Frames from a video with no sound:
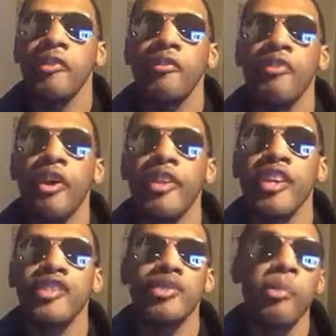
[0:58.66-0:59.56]
He fought
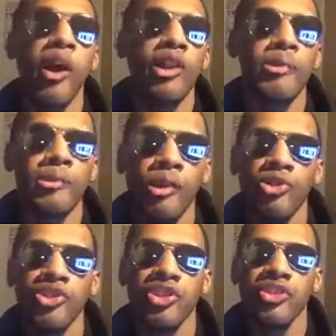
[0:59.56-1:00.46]
in smaller
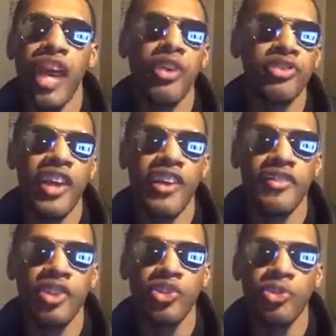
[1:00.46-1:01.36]
promotions outside
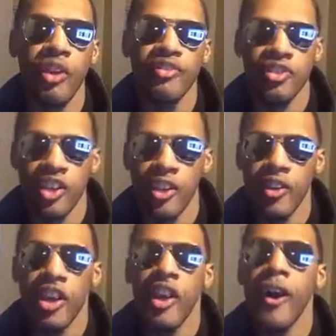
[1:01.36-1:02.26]
of the
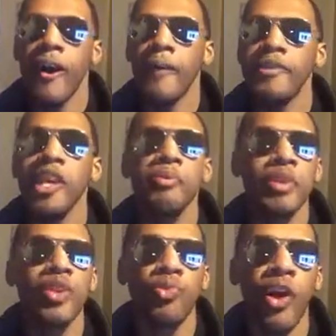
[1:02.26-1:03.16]
UFC. Did
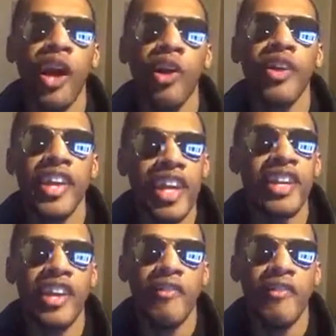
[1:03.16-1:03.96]
pretty well in